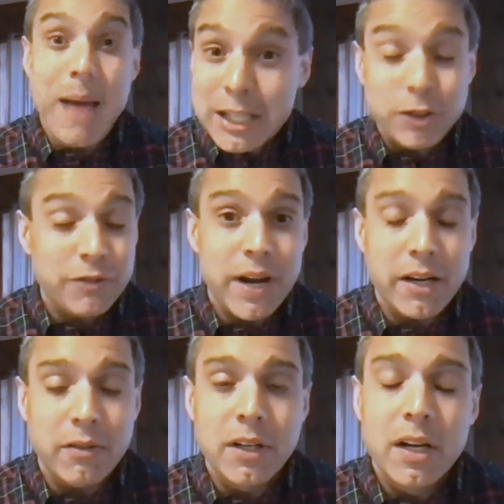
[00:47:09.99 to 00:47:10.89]

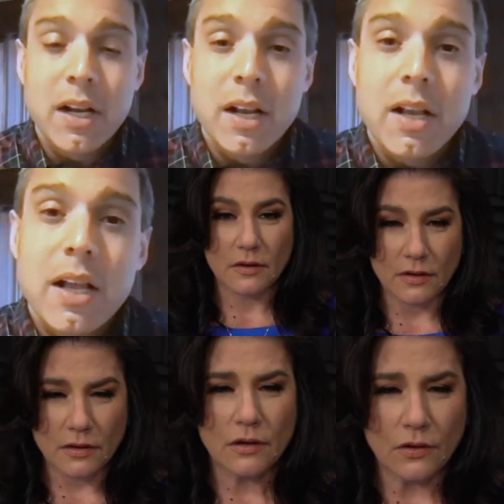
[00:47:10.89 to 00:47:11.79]
petrified of.
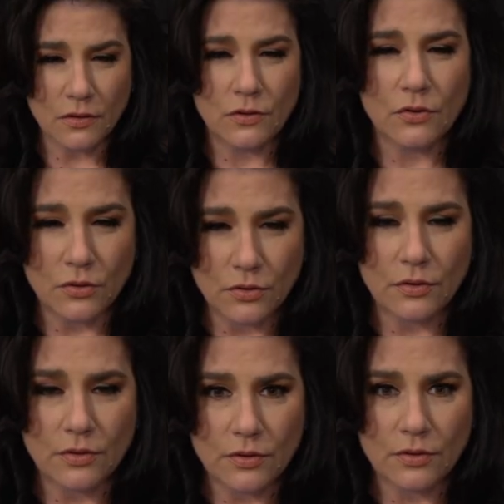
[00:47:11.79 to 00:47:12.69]
And that's one thing.
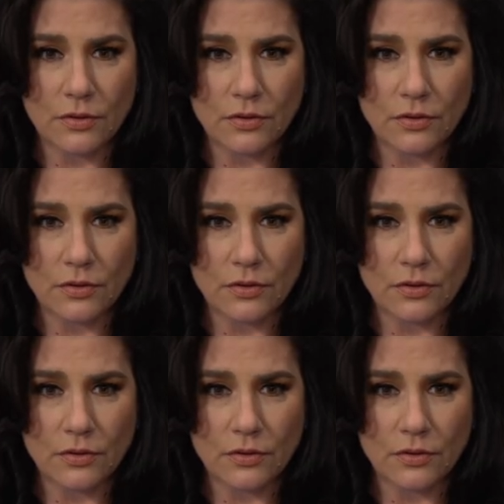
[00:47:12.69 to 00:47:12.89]
But